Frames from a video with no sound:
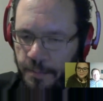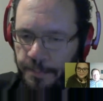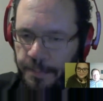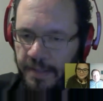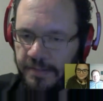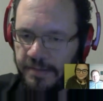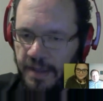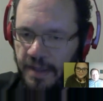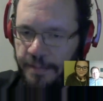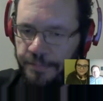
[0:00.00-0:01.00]
But
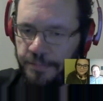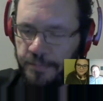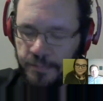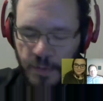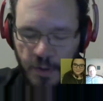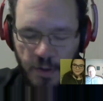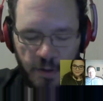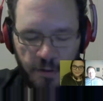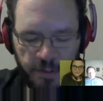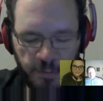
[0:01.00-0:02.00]

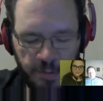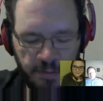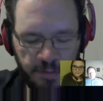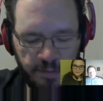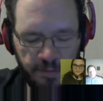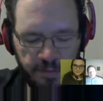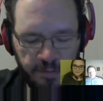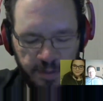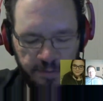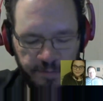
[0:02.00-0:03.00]
this one's
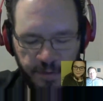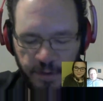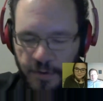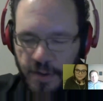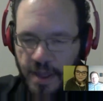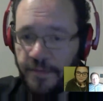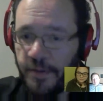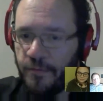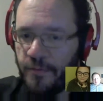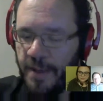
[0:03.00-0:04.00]
certainly for you,
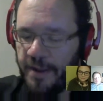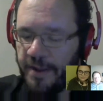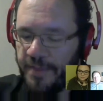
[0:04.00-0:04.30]
Rebekah.